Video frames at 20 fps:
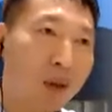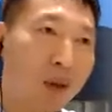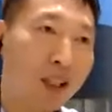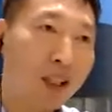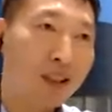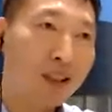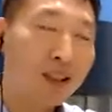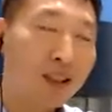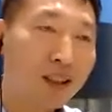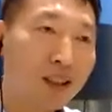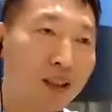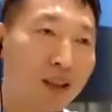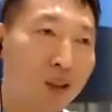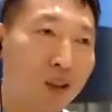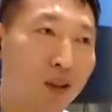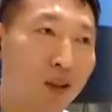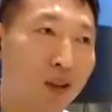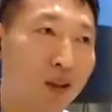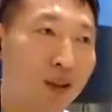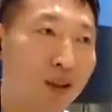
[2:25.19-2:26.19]
it
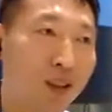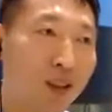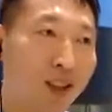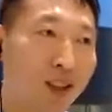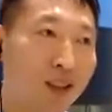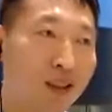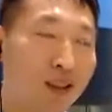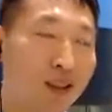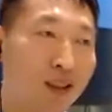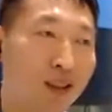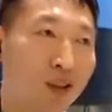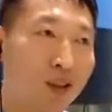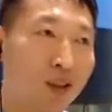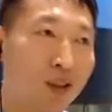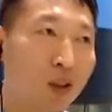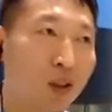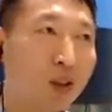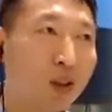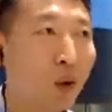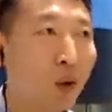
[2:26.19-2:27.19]

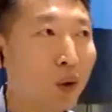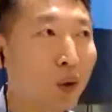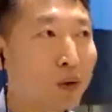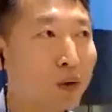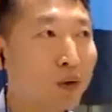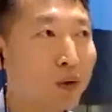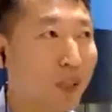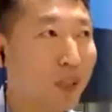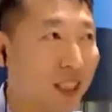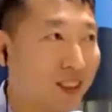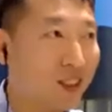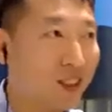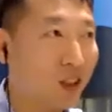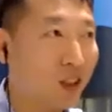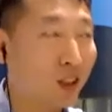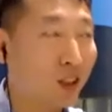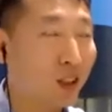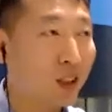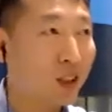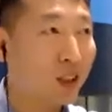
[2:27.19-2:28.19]
to go faster.